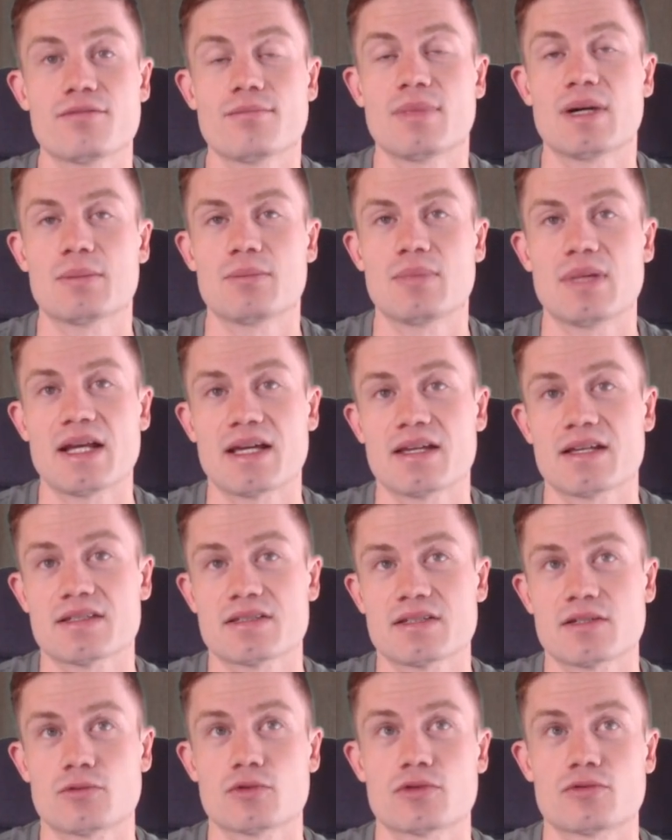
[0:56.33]
but black
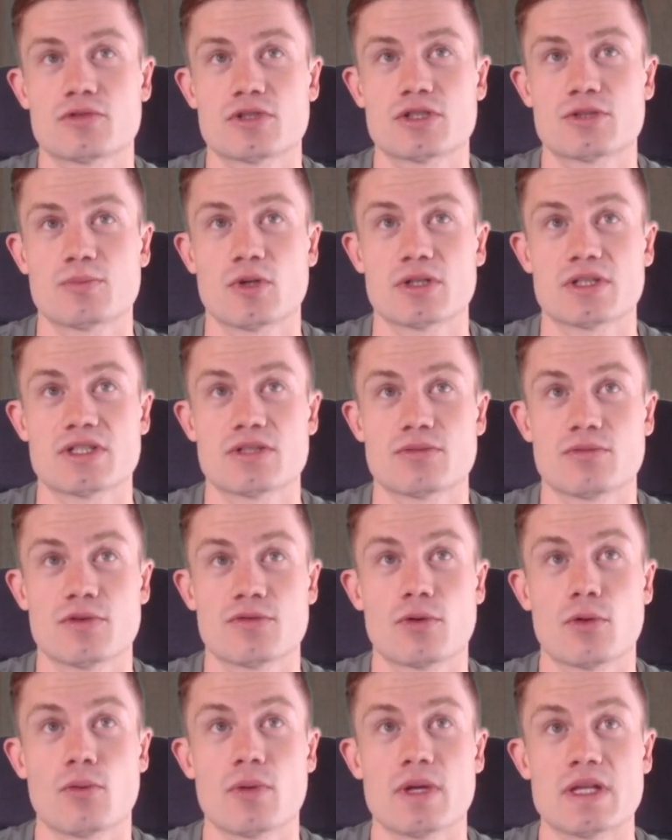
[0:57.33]
has a good response
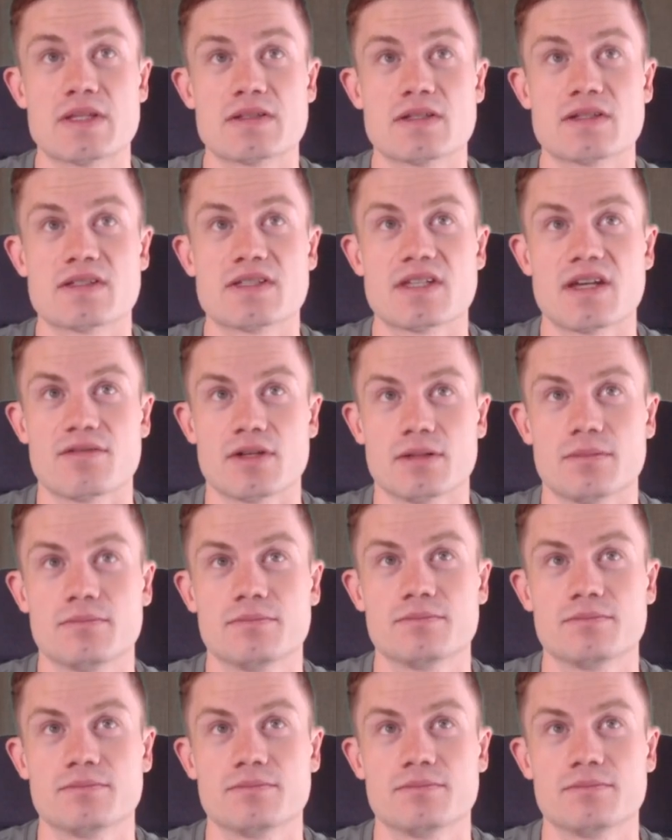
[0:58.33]
with queen c7.